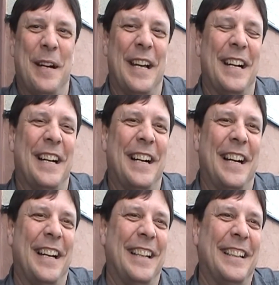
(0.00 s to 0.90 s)
but
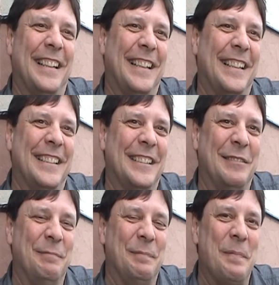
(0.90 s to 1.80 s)
I, uh,
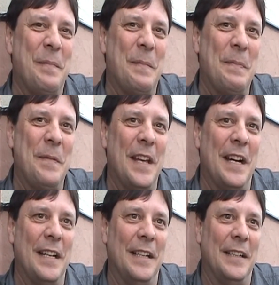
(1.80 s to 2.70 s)

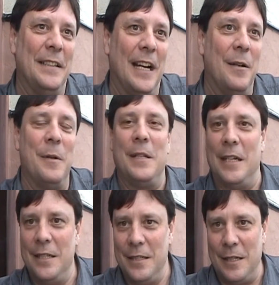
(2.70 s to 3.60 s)
I now we're at the
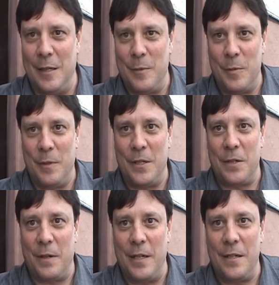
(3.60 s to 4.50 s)
end of the Dellums
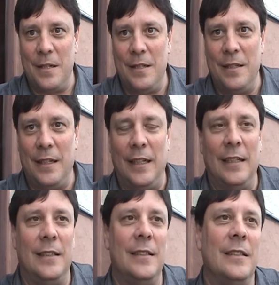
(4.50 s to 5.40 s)
administration
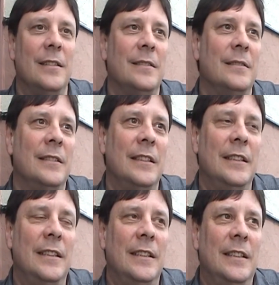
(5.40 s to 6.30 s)
and
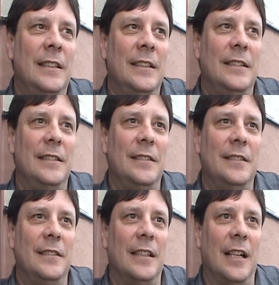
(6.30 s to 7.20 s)

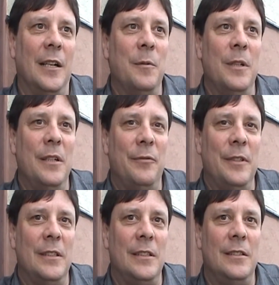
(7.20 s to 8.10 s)
I really
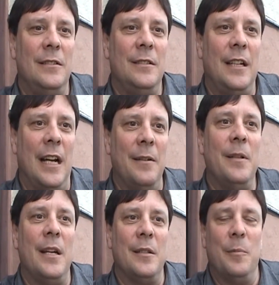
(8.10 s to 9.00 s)
feel that I would
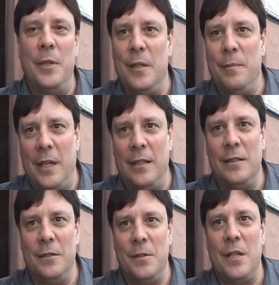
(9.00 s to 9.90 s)
like to be a
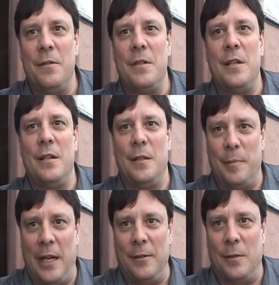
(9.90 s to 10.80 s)
mayor who's interested in the
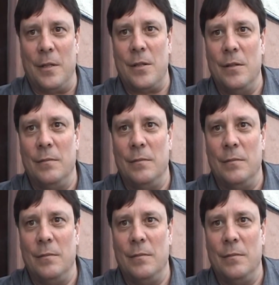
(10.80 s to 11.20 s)
potholes,